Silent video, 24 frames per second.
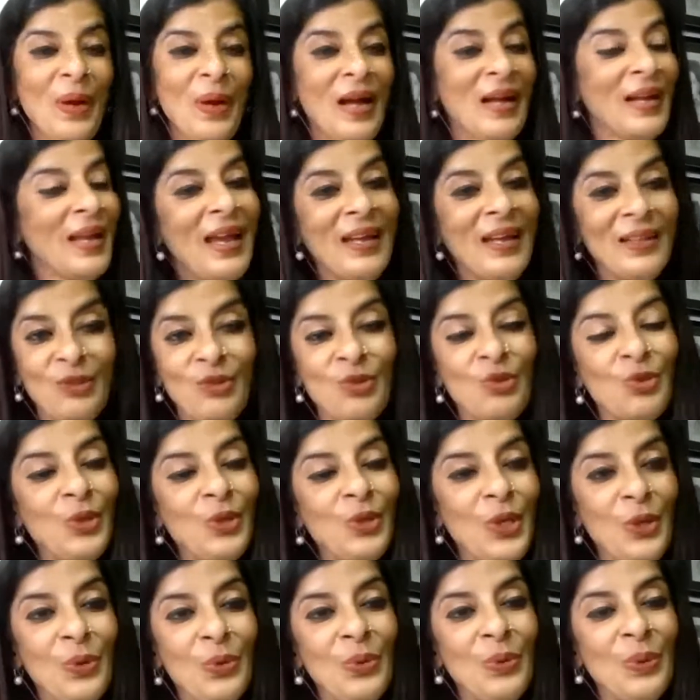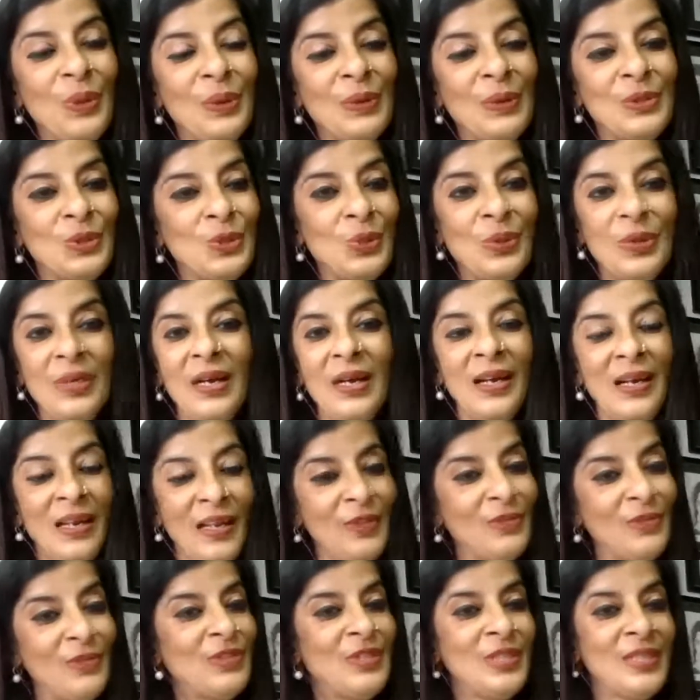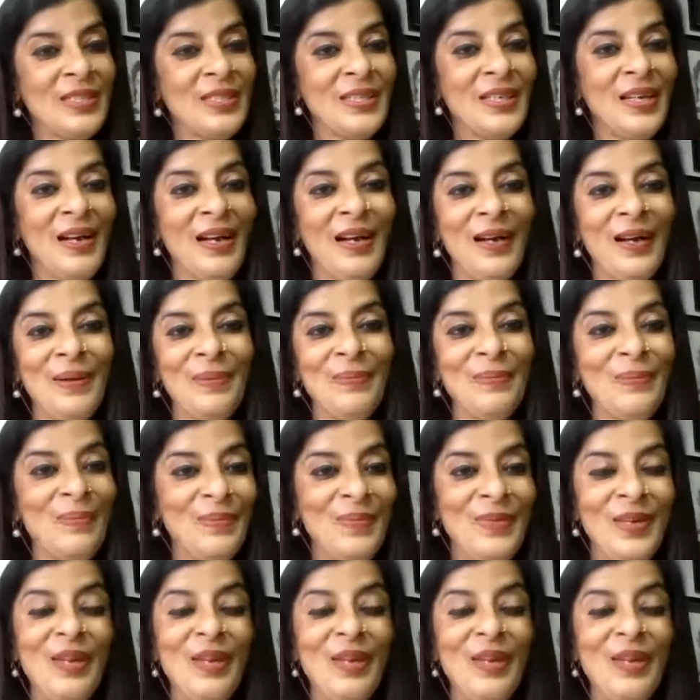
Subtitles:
Again, through you, Surya lives on.